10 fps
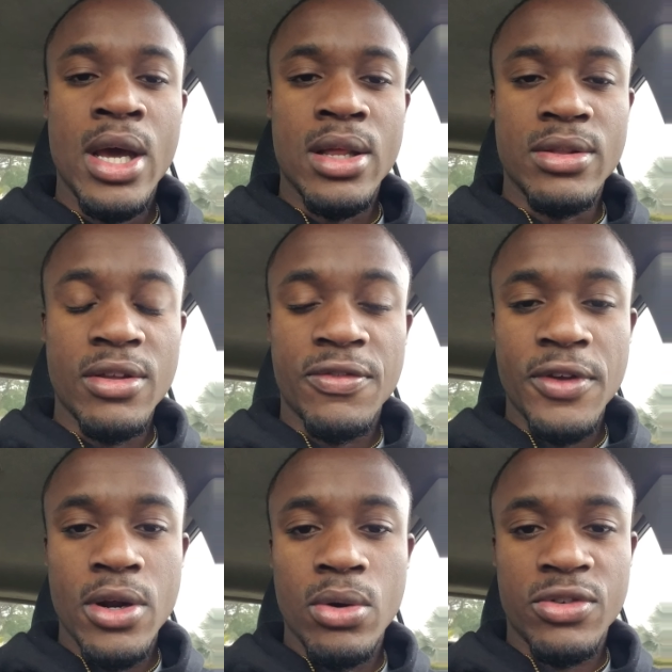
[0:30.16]
this
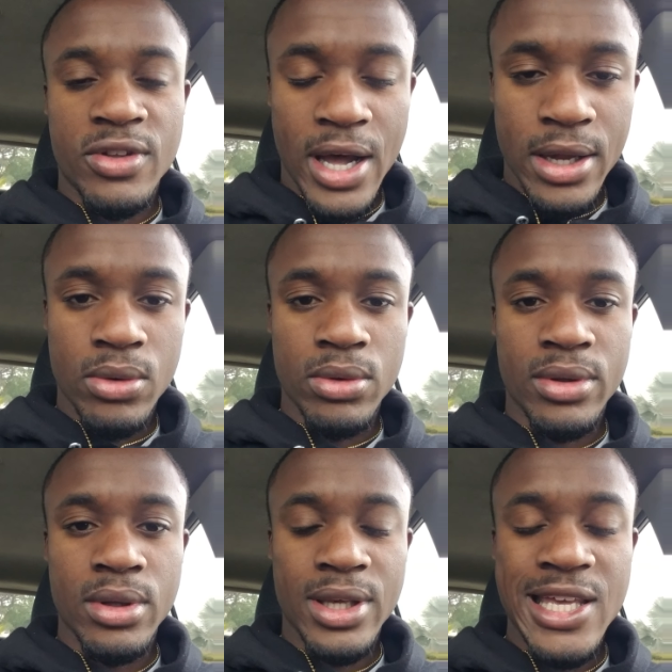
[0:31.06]
video is titled
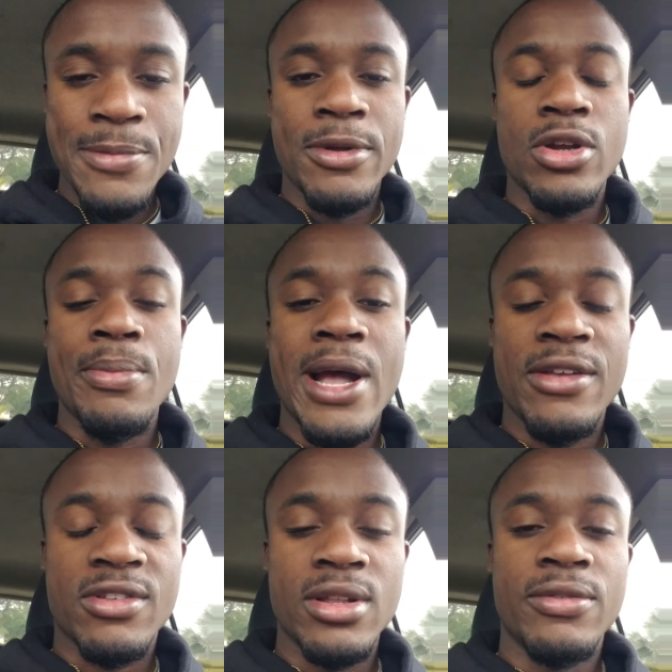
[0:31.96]
keeping your
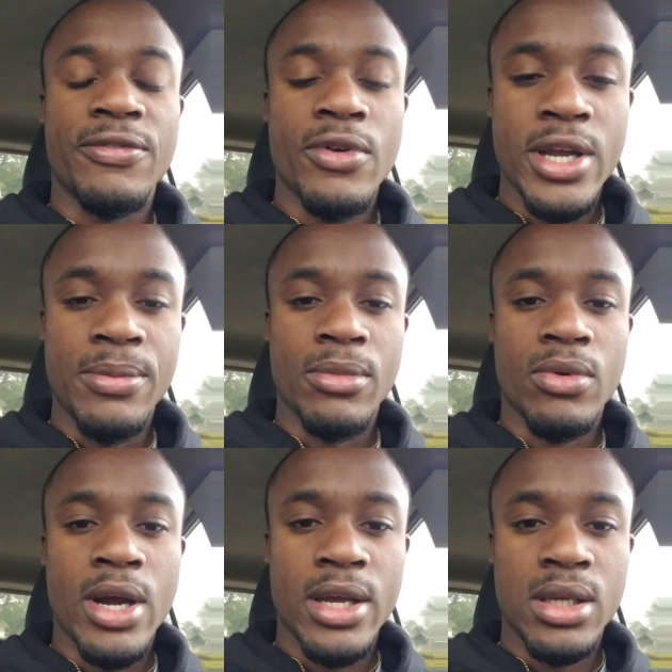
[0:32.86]
masculine frame,
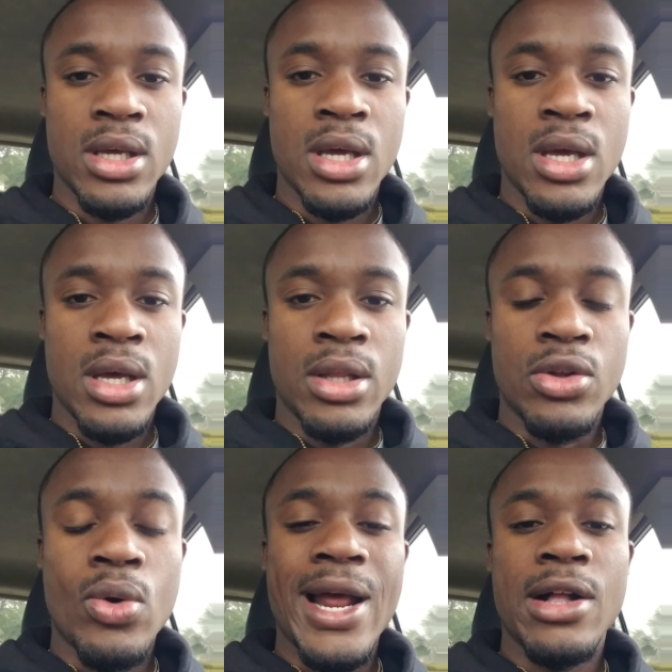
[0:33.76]
right?
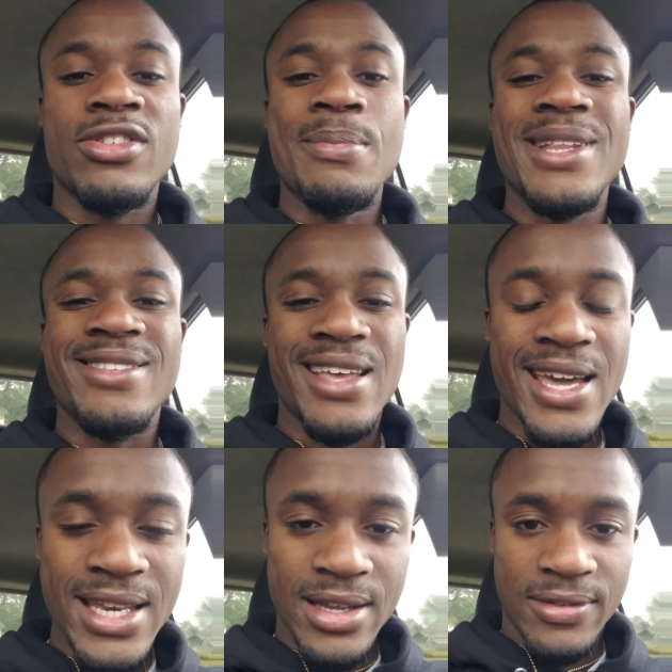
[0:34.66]
Knowing how to
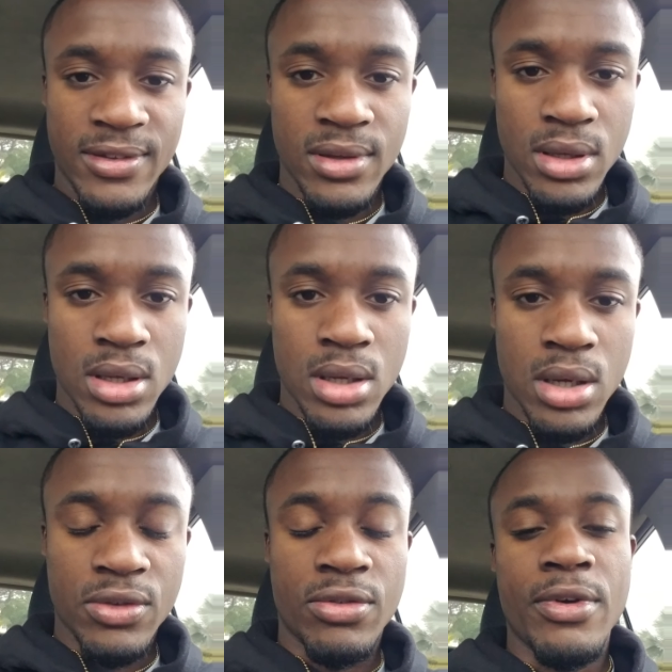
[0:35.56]
maintain it,
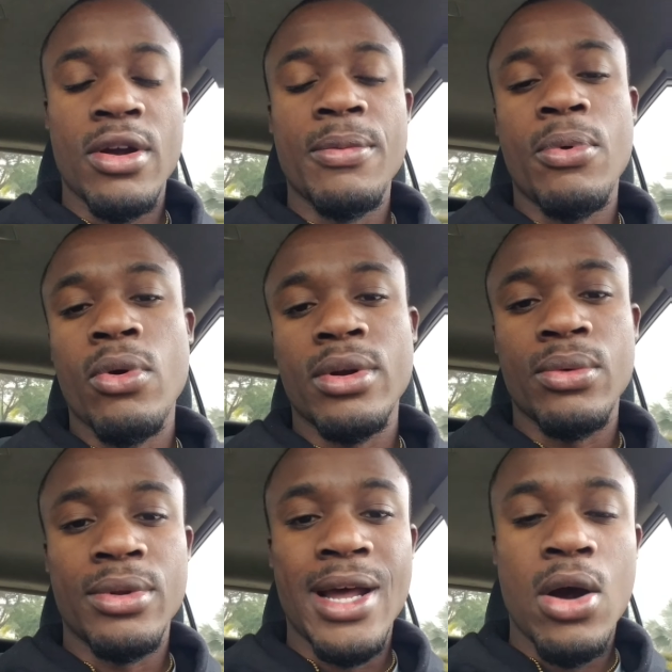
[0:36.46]
because it's very
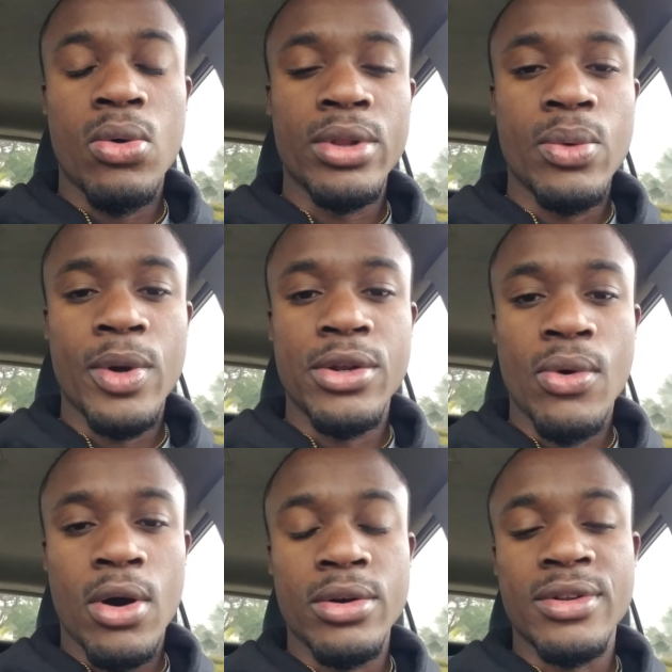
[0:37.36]
important, not only when you
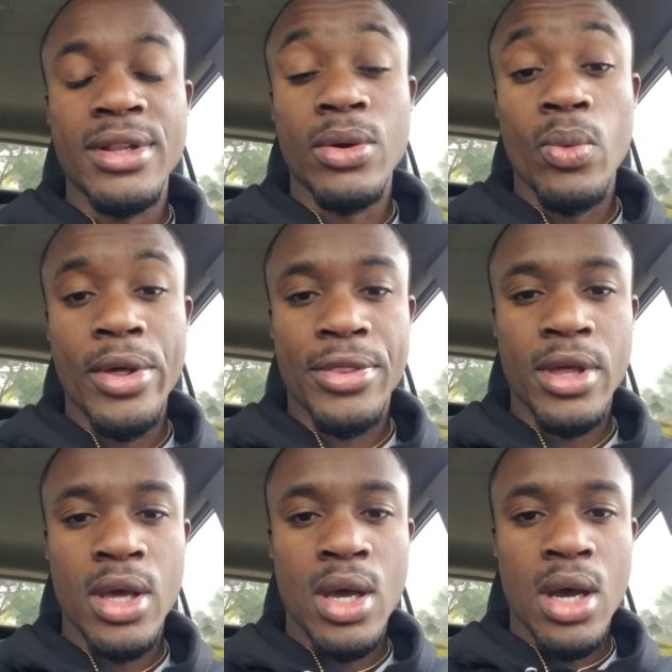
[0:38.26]
are dealing with
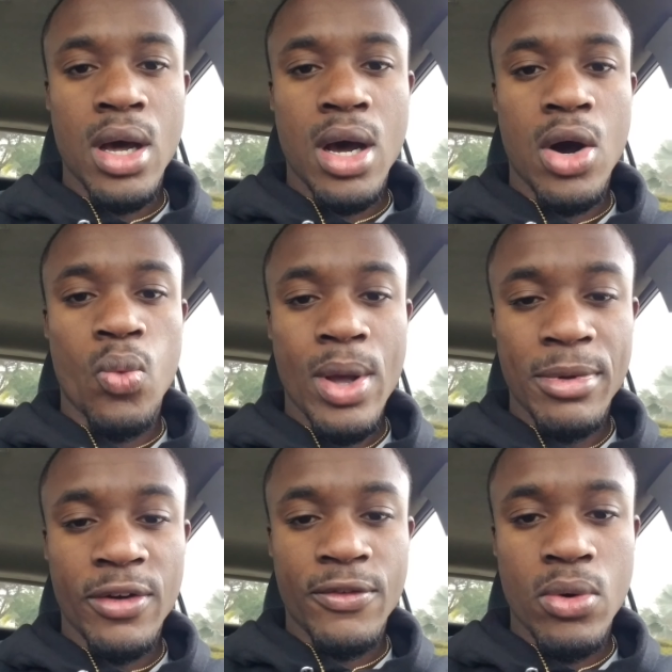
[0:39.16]

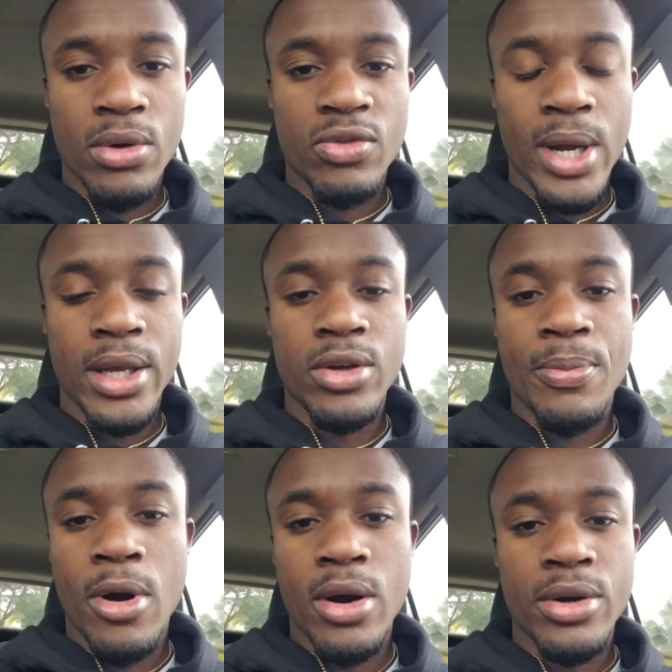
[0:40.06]
women, of course, right? Your
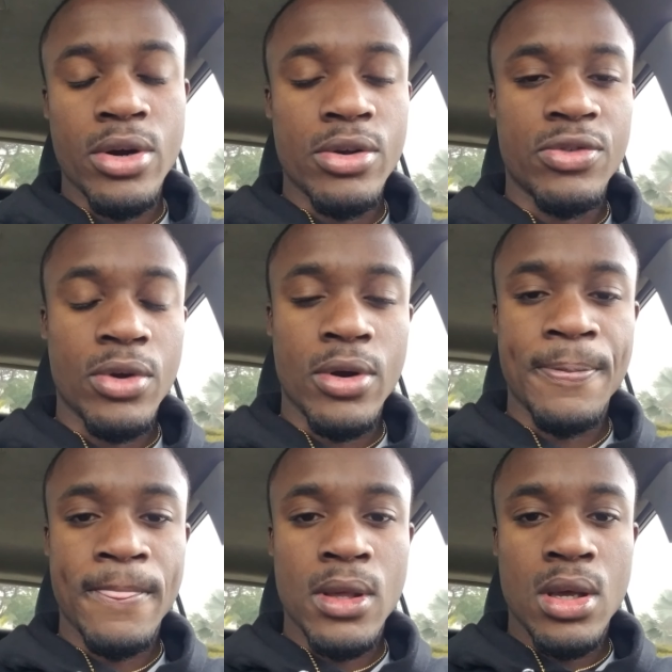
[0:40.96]
partners, your
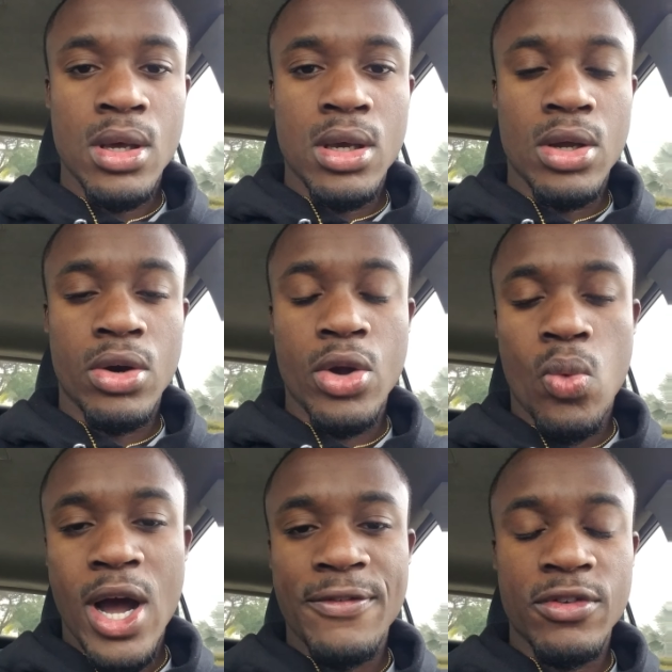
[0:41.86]

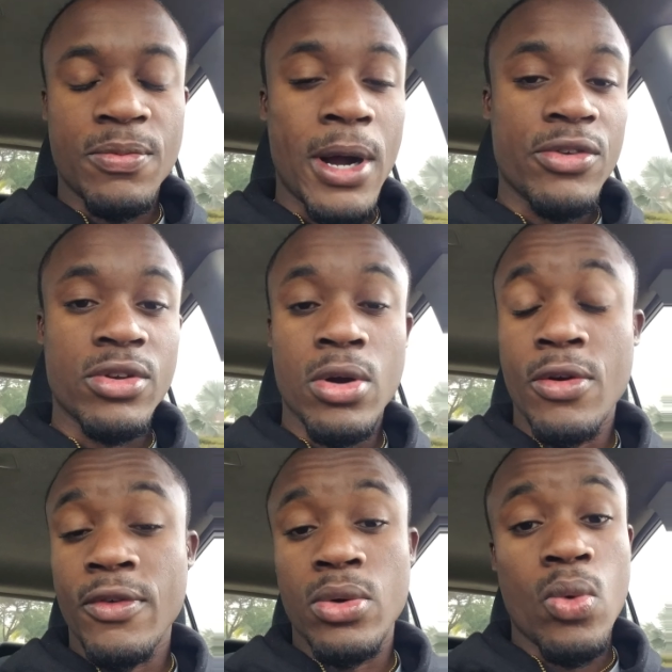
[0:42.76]
wife, your spouse, your
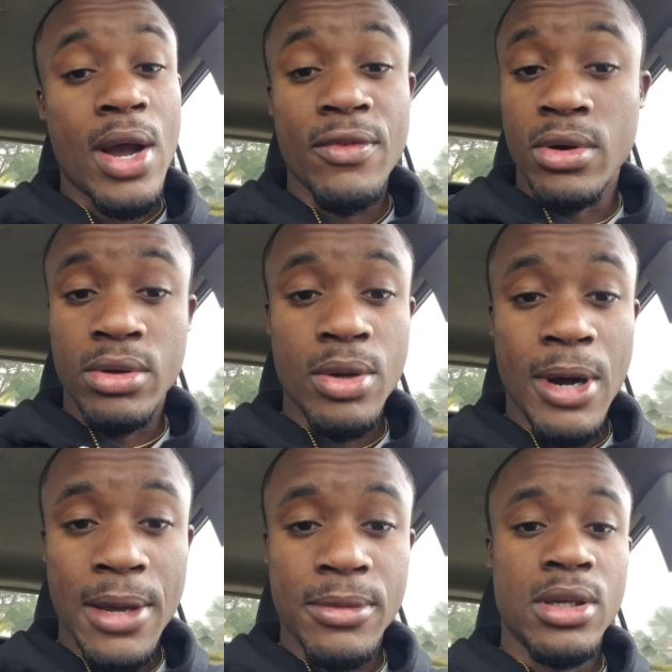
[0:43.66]
girlfriend, whoever you
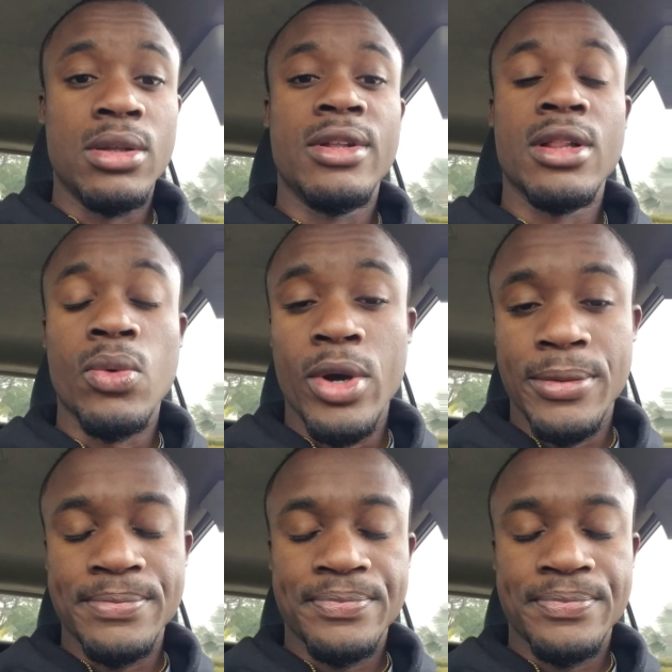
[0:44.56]
might be dealing with.